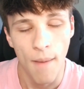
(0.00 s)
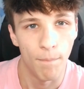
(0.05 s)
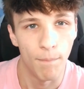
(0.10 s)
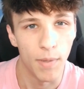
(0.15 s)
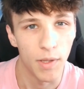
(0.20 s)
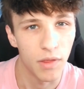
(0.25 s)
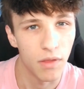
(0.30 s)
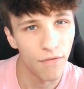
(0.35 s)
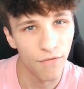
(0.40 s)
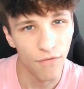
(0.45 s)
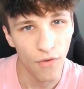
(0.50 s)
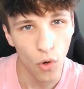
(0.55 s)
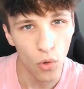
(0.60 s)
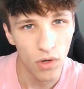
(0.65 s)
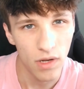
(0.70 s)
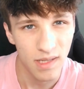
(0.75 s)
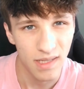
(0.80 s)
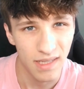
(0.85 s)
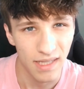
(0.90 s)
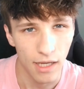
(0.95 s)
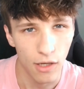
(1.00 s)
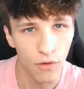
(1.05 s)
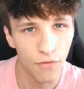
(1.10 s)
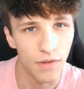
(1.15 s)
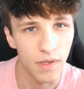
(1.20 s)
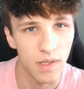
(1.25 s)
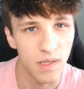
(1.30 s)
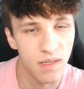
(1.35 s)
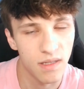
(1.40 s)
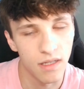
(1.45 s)
but the phone itself
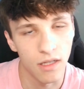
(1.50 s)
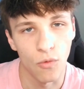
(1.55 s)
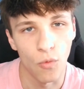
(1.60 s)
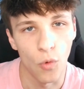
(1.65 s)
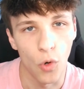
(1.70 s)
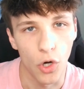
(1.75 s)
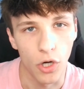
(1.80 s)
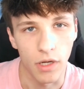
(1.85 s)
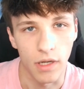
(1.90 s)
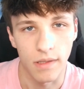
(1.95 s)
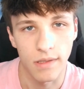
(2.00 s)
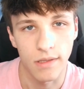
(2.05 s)
is still working.